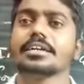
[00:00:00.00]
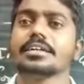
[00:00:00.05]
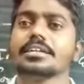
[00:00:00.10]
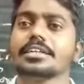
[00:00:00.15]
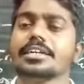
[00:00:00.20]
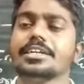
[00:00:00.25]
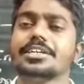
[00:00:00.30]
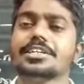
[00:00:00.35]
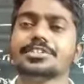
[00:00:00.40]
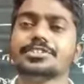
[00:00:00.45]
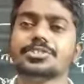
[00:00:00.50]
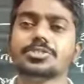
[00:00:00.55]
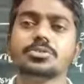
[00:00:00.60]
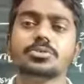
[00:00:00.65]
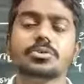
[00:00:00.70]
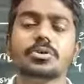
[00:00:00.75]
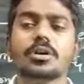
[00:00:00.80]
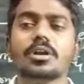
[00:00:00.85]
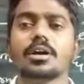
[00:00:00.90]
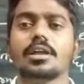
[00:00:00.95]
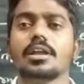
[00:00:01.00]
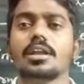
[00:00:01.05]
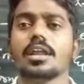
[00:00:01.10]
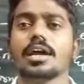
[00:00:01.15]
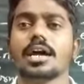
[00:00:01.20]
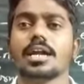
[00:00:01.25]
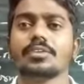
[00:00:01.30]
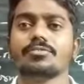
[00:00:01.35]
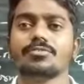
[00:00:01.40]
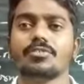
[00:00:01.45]
intrusive
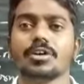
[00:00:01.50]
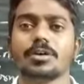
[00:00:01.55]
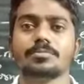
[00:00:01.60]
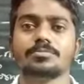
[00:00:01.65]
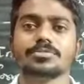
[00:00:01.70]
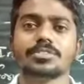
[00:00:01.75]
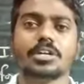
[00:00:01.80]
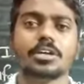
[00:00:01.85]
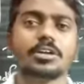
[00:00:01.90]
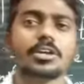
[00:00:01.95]
landforms.